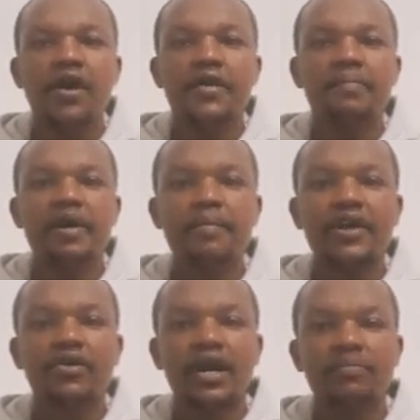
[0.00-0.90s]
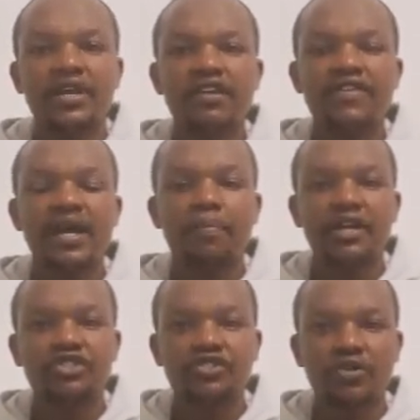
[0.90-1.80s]
Remember, you can be given a
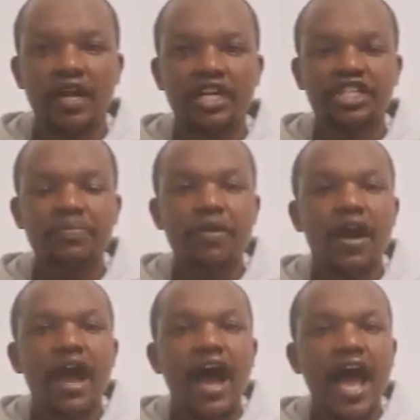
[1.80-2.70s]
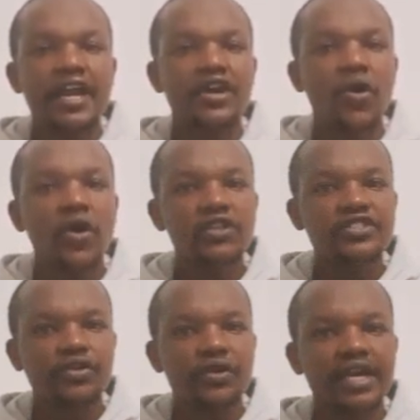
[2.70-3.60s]
partial scholarship and
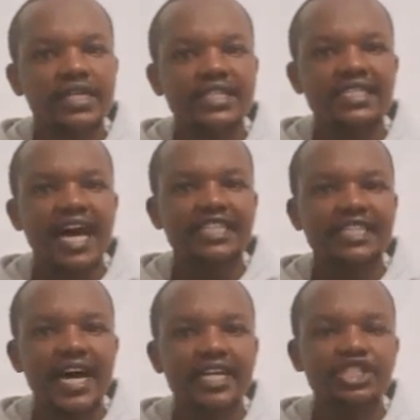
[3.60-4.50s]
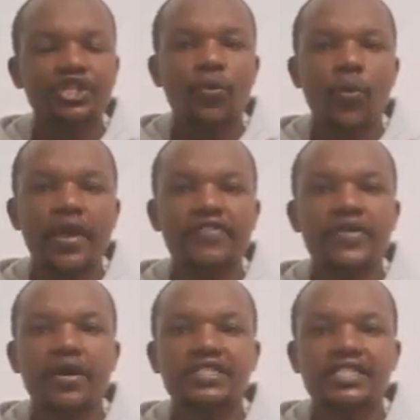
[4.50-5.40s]
also it is attached
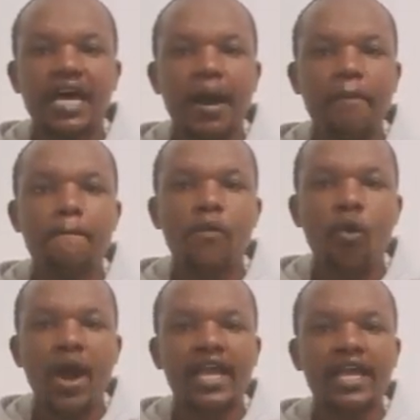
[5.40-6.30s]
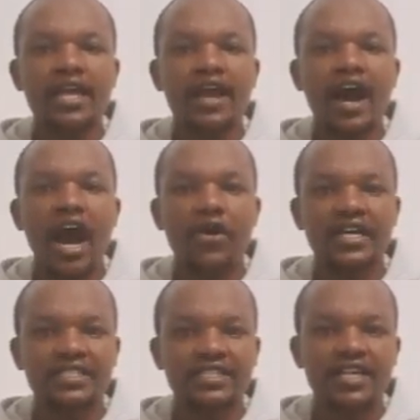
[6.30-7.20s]
with some working
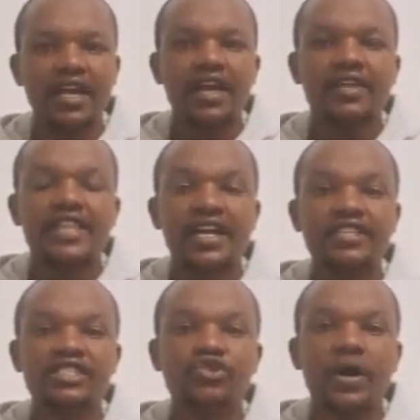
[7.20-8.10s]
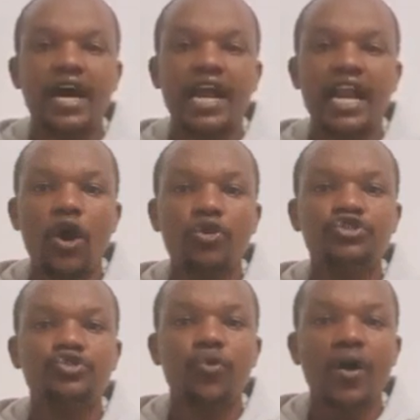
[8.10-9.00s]
hours. That is, you are
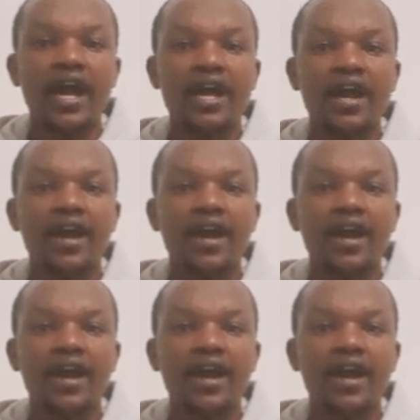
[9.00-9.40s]
allowed to work.